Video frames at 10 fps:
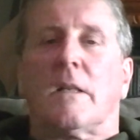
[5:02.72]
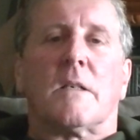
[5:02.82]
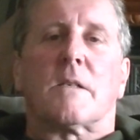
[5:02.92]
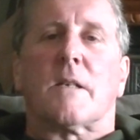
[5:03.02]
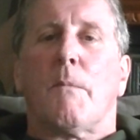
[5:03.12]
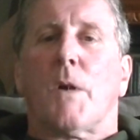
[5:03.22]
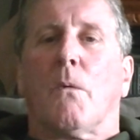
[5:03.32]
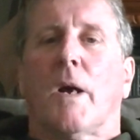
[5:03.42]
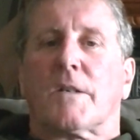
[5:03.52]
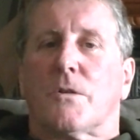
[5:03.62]
this is Emperor
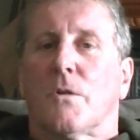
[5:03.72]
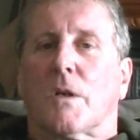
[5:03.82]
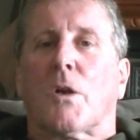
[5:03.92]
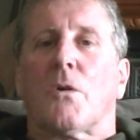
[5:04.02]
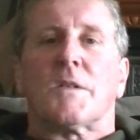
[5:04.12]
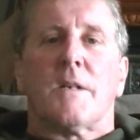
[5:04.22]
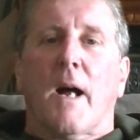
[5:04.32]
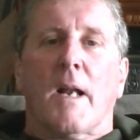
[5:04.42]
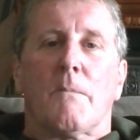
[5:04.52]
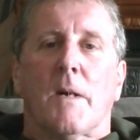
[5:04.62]
wears no clothes and
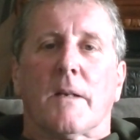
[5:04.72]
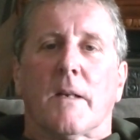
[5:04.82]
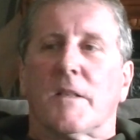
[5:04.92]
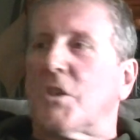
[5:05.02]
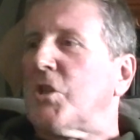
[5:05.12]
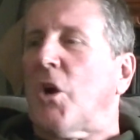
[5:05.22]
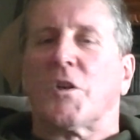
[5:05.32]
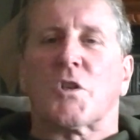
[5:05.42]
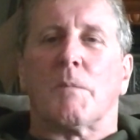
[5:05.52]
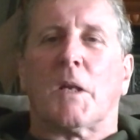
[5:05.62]
all that, man. They just
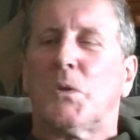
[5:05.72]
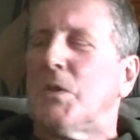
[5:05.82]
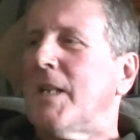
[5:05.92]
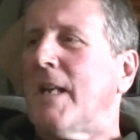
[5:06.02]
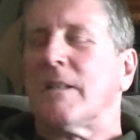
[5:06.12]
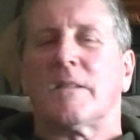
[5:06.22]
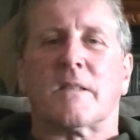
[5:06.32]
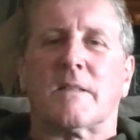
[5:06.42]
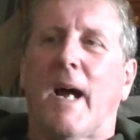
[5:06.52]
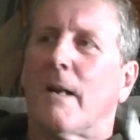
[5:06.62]
hoist something out and then they just
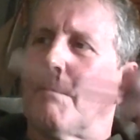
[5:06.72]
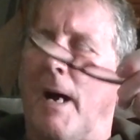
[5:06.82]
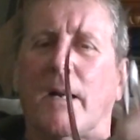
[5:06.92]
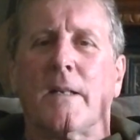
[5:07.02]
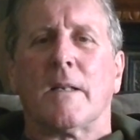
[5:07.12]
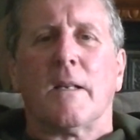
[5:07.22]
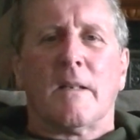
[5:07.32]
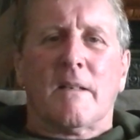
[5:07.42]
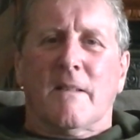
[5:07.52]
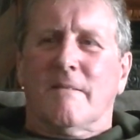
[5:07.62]
stand back and
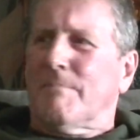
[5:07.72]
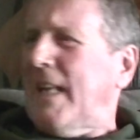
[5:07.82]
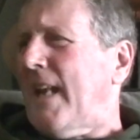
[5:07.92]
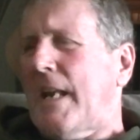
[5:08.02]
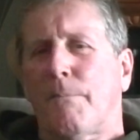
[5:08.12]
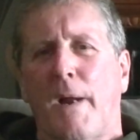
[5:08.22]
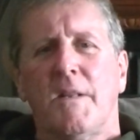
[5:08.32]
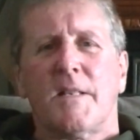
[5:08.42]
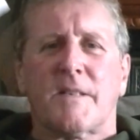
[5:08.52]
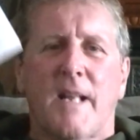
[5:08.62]
then they bury
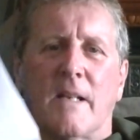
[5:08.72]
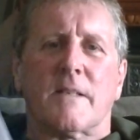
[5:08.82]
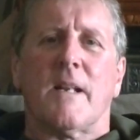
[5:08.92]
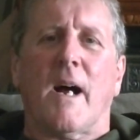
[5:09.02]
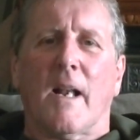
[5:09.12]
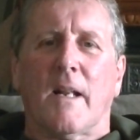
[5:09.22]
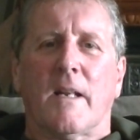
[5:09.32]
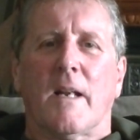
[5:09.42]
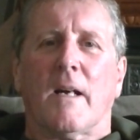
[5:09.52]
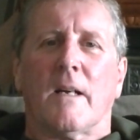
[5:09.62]
themselves and all that, you
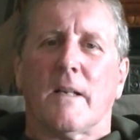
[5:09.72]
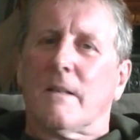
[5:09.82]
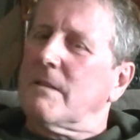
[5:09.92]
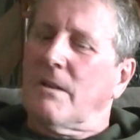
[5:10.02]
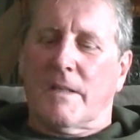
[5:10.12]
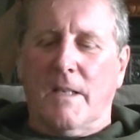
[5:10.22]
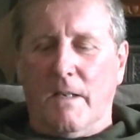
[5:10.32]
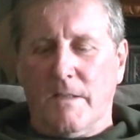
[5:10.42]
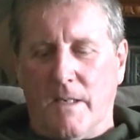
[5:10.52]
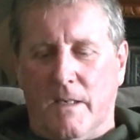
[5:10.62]
know. Not the
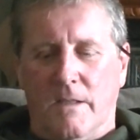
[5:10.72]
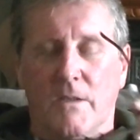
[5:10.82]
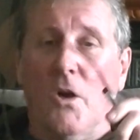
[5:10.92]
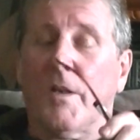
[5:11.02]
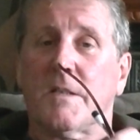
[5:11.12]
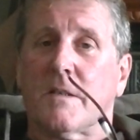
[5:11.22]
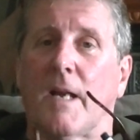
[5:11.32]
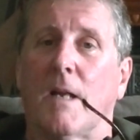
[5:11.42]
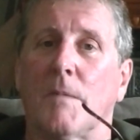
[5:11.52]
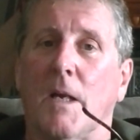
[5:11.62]
answer. Not this
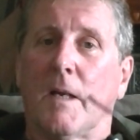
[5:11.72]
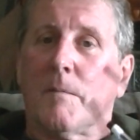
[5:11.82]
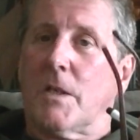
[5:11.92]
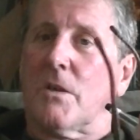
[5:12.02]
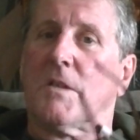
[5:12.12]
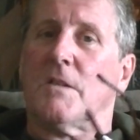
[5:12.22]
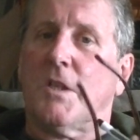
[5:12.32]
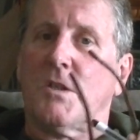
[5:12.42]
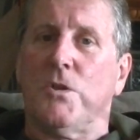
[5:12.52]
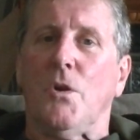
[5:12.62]
time. Because it's
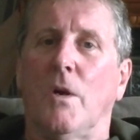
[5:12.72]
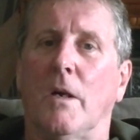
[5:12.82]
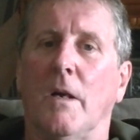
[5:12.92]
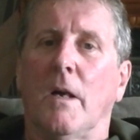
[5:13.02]
just no.